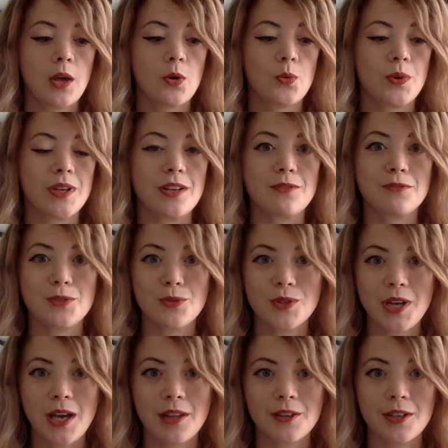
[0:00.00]
We need food
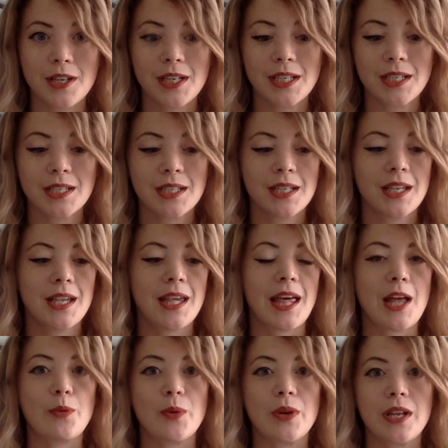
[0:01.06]
coloring
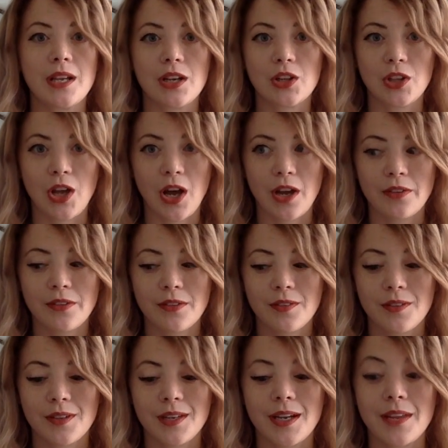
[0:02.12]
and we need a cloth.
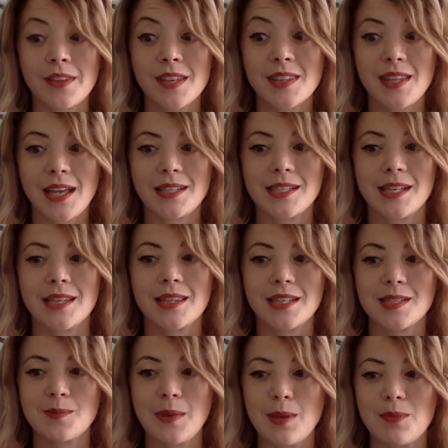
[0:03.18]
And I think that's it.
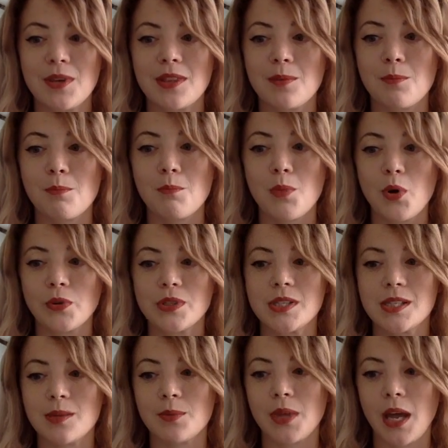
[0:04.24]
This may be the
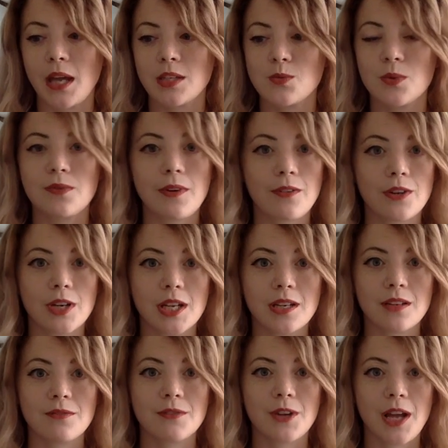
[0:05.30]
most supplies we've ever
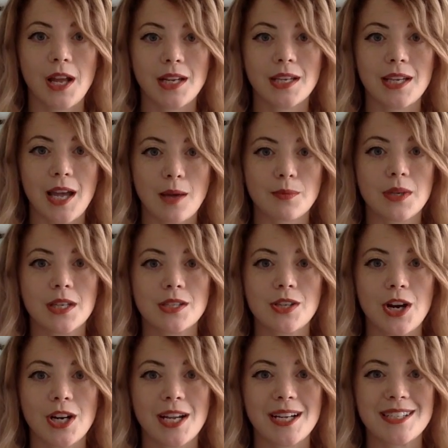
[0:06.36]
needed for any Cap Kids
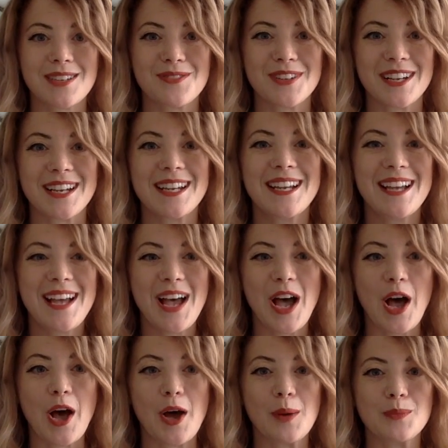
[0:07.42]
art activity.
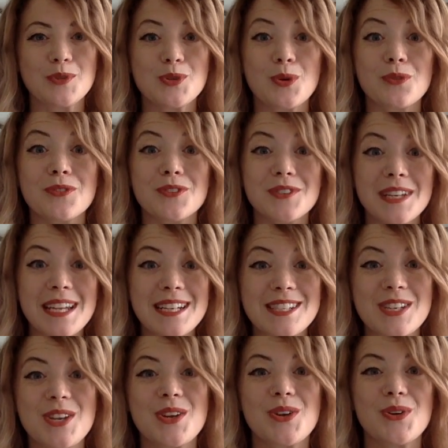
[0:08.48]
So if you need
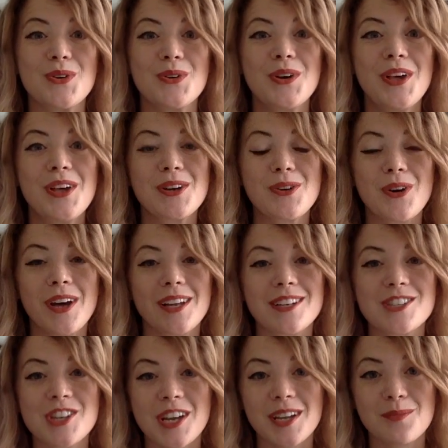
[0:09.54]
to, go ahead and
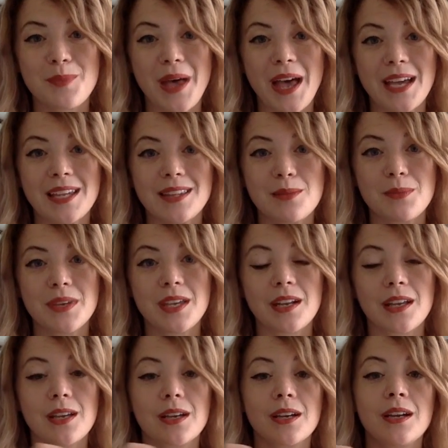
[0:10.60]
check back in the
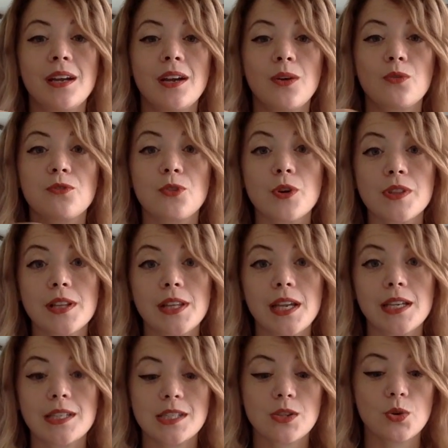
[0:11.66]
beginning for the
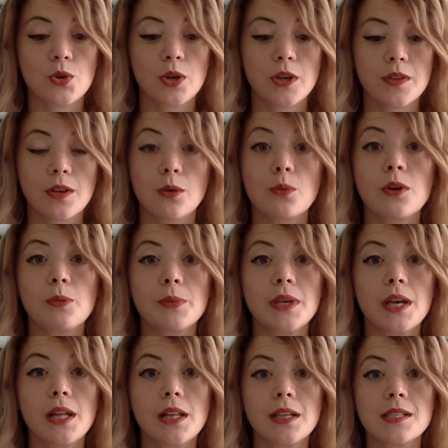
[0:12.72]
list, or there will be
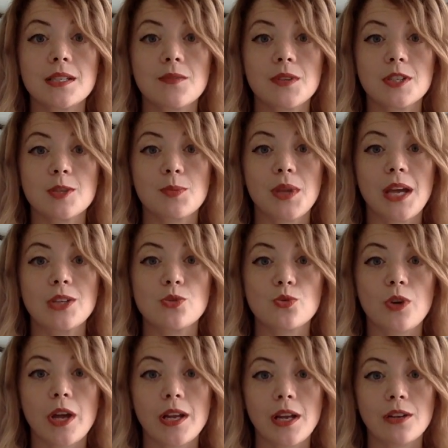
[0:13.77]
a list of the supplies
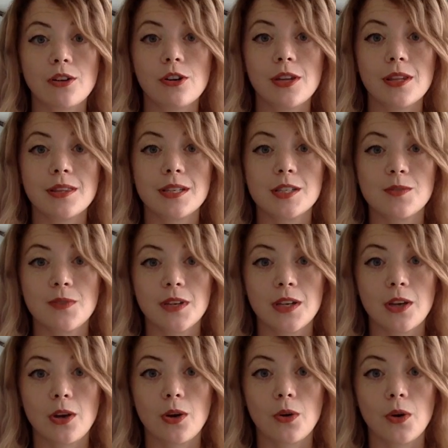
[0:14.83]
right underneath this
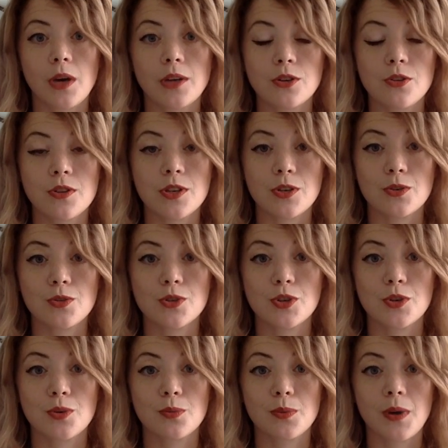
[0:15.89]
video under the
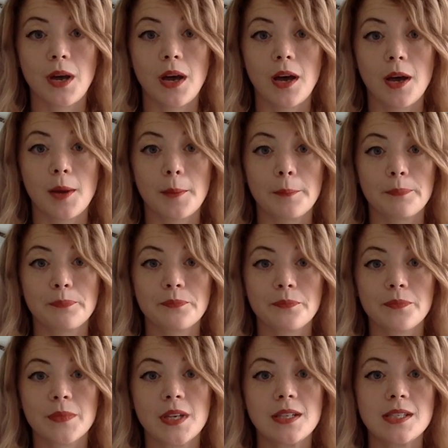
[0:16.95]
YouTube
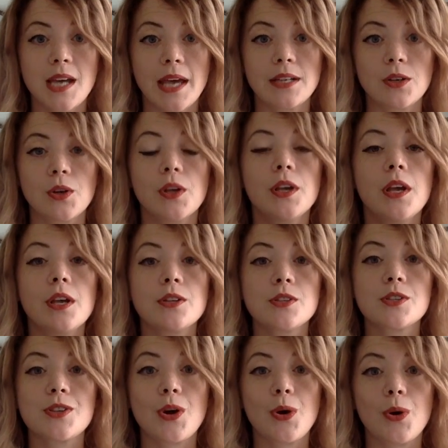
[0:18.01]
title.
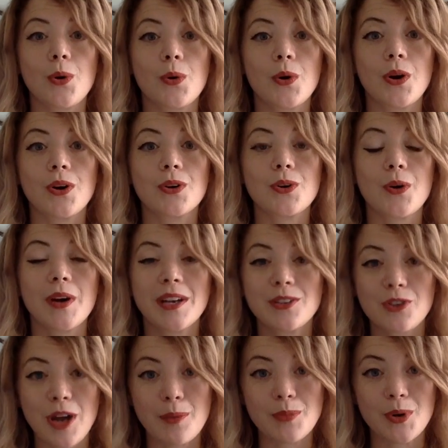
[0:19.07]
So go ahead and
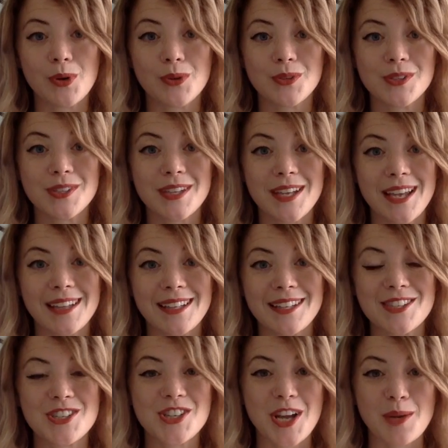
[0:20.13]
grab those and
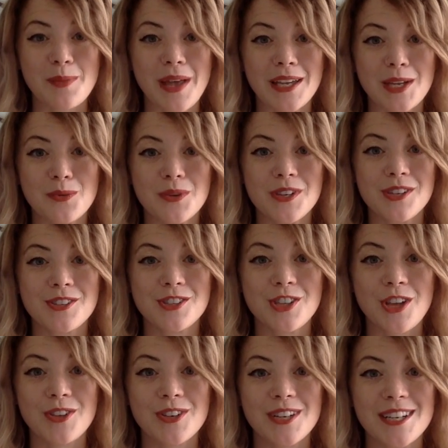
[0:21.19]
let's check back in with each
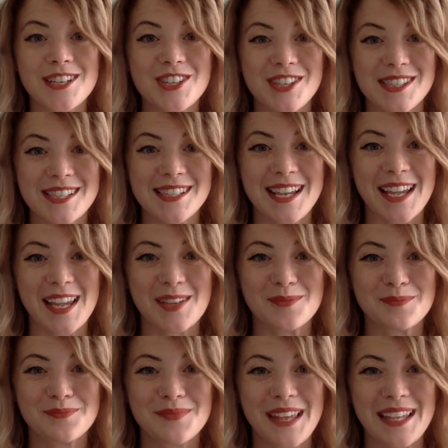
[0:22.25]
other in just a second.
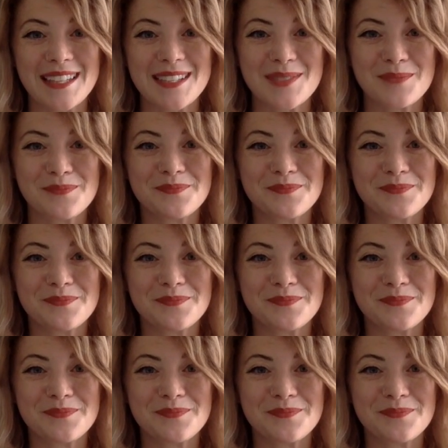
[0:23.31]
Thanks.